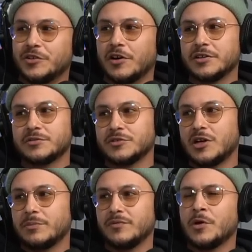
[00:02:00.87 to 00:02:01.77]
artists were
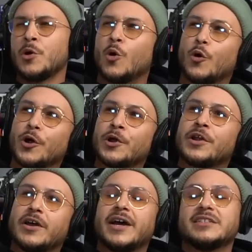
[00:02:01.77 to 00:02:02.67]
dropping, or
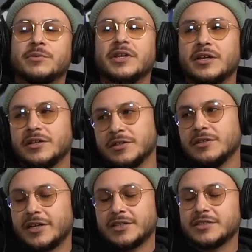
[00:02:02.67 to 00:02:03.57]
not as many, and
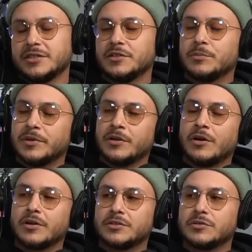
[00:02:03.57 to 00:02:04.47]
like I said, independent
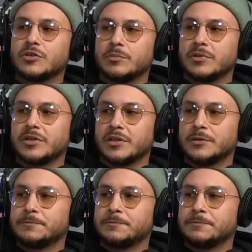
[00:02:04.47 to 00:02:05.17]
artists were dropping like that.